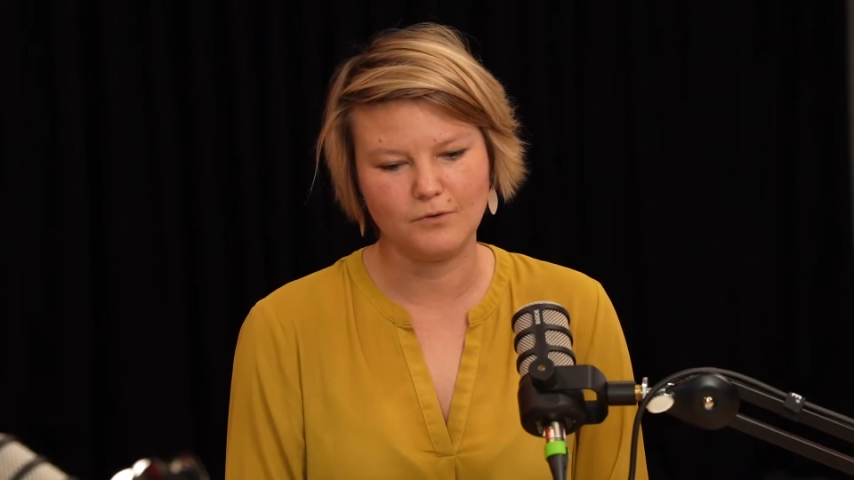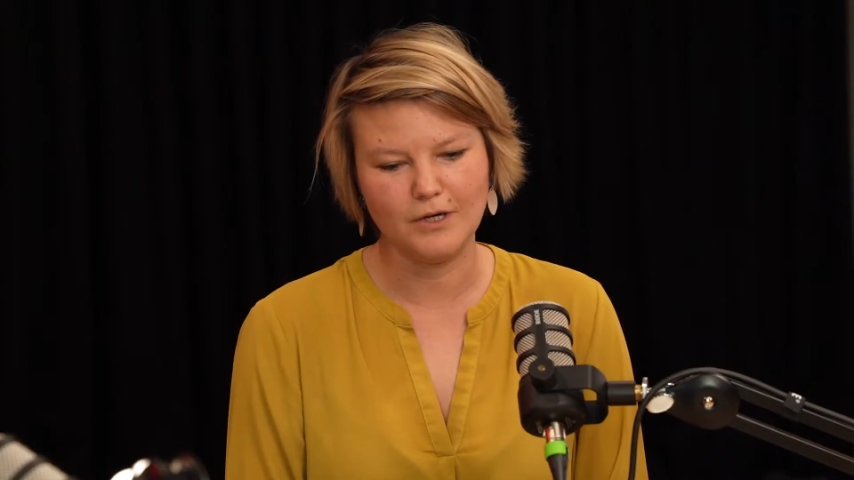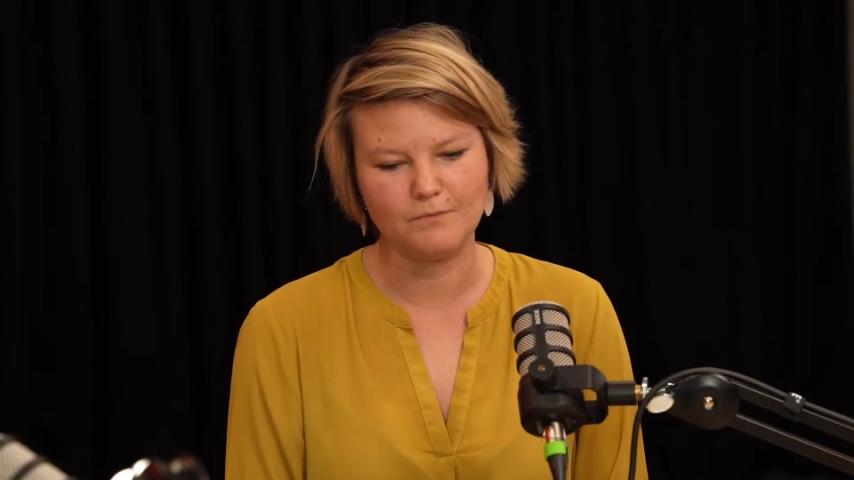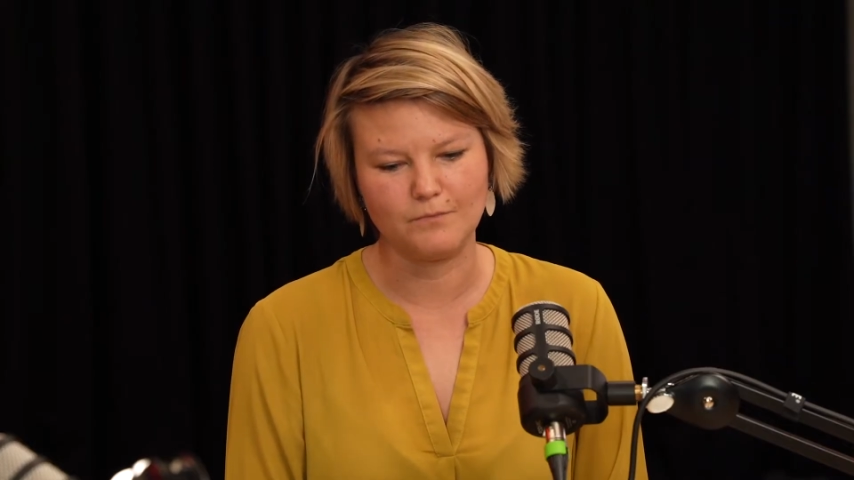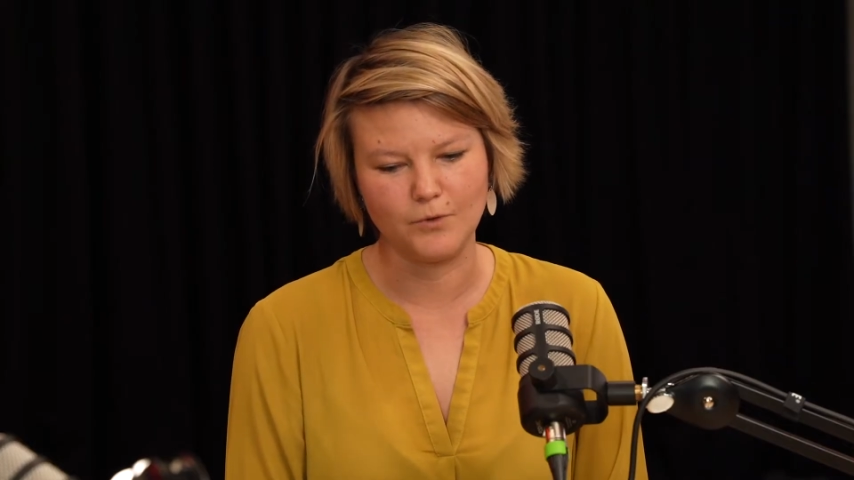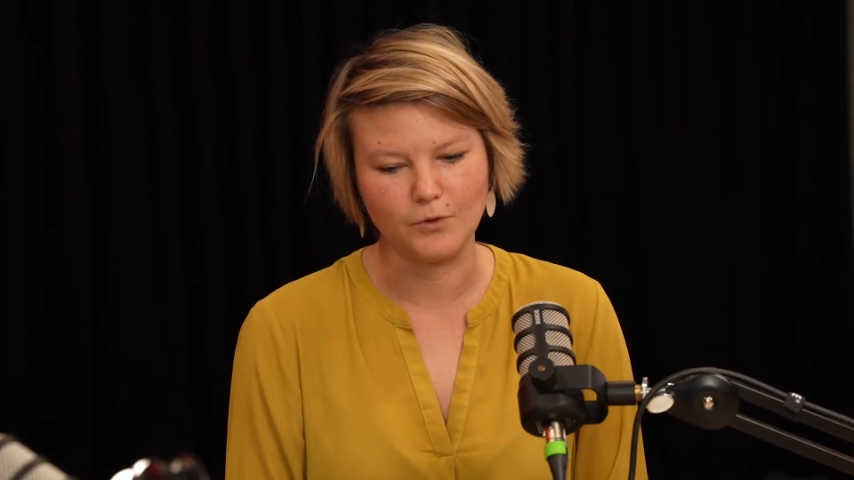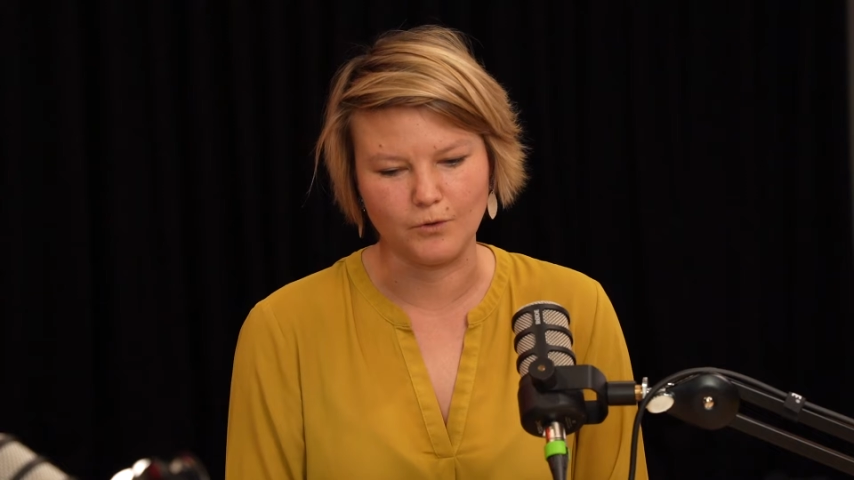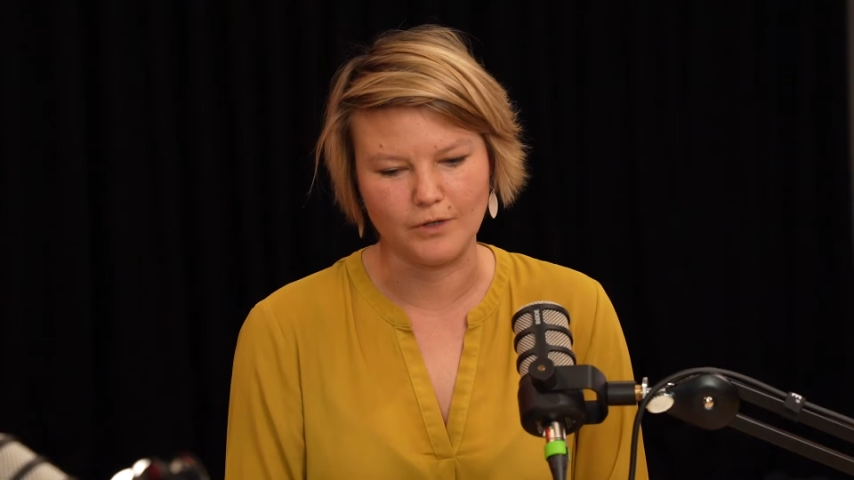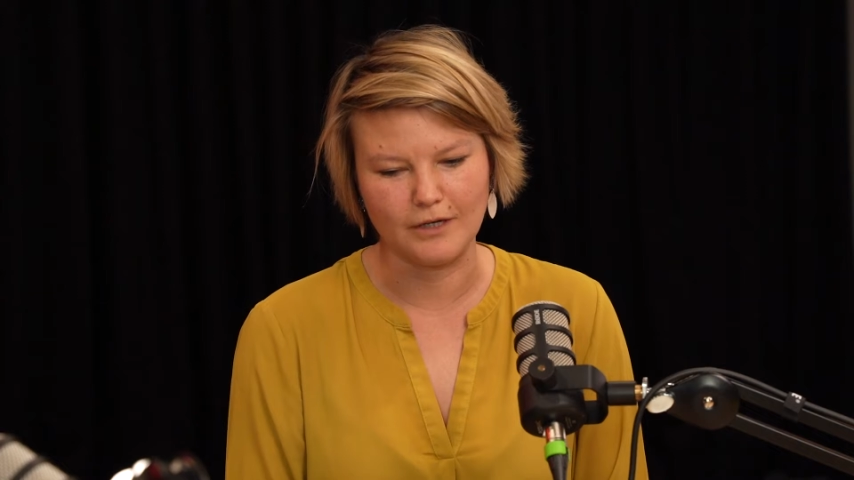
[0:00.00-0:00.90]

quite broad,